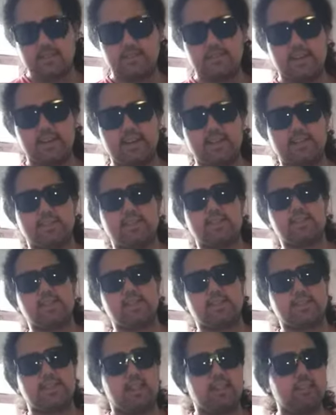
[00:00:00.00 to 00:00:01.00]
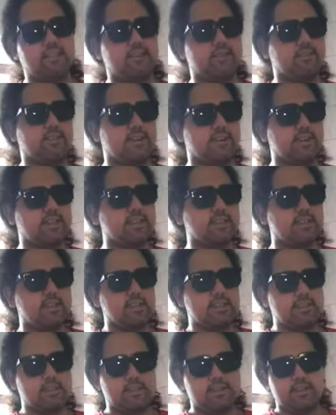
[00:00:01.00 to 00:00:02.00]
advice, and this is solid advice.
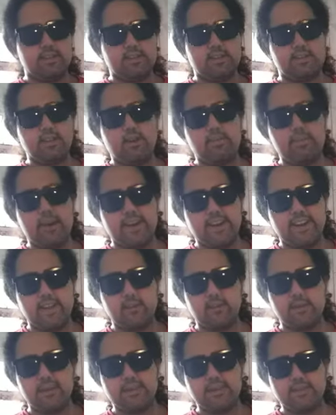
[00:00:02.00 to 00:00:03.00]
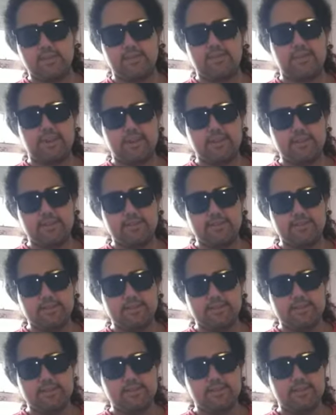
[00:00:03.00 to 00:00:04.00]
Nobody wins a fight.
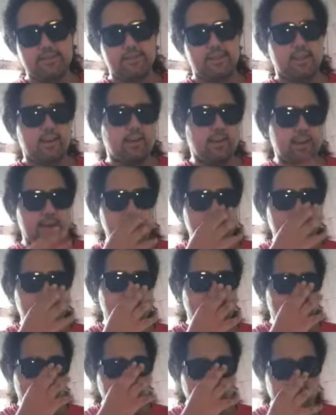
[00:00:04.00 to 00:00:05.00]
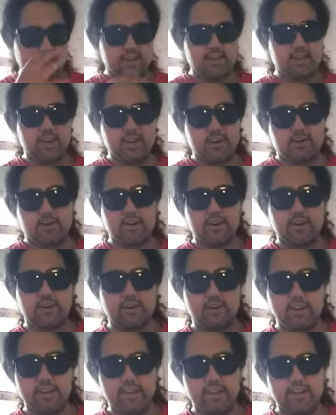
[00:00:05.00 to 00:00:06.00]
Like, okay, maybe you get lucky, you got a
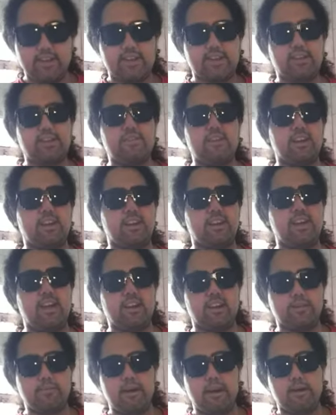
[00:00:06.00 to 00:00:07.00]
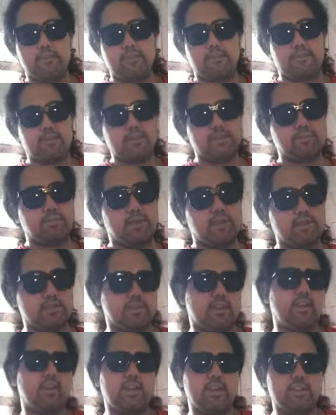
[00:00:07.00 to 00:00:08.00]
critical hit, and you fucking knock them out in the first punch.
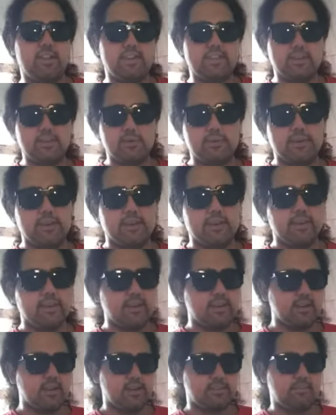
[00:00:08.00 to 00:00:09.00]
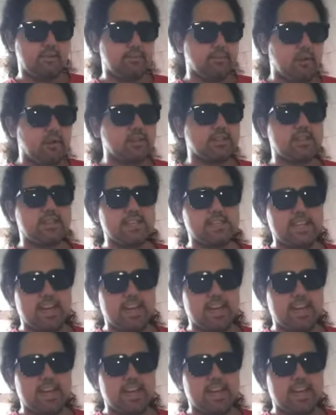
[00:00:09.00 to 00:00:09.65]
Okay, that's a win. But most of the